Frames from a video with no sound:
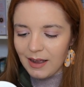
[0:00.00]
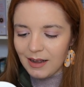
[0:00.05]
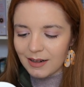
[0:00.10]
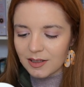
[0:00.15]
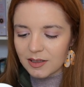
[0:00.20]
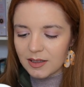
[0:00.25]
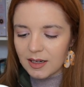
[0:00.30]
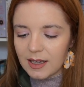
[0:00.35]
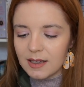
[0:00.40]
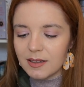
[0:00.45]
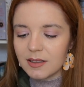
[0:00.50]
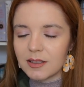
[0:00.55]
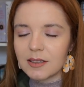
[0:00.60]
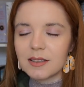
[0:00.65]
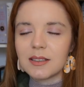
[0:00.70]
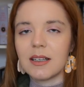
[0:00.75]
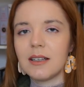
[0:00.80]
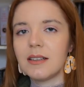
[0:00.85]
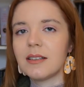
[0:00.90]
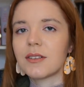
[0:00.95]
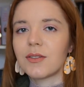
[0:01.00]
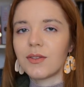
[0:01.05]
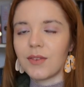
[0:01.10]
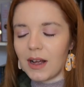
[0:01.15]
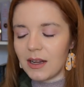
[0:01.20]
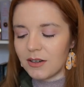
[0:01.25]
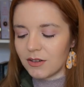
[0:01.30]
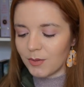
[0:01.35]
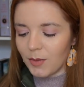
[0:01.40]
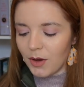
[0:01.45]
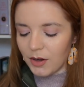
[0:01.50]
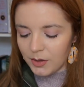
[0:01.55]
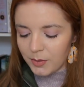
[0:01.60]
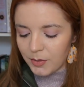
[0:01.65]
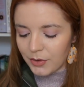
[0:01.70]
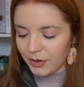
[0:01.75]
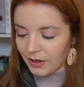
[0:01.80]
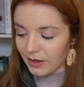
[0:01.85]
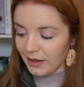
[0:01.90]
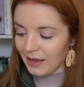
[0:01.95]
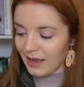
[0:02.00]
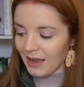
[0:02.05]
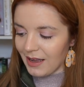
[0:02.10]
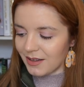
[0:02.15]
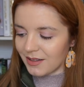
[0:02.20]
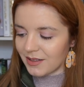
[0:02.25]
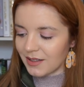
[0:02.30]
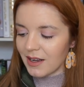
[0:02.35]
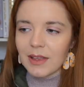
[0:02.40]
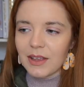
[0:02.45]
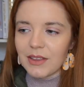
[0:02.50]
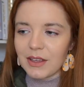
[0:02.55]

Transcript: it's nice to see this fandom on a mug, I guess.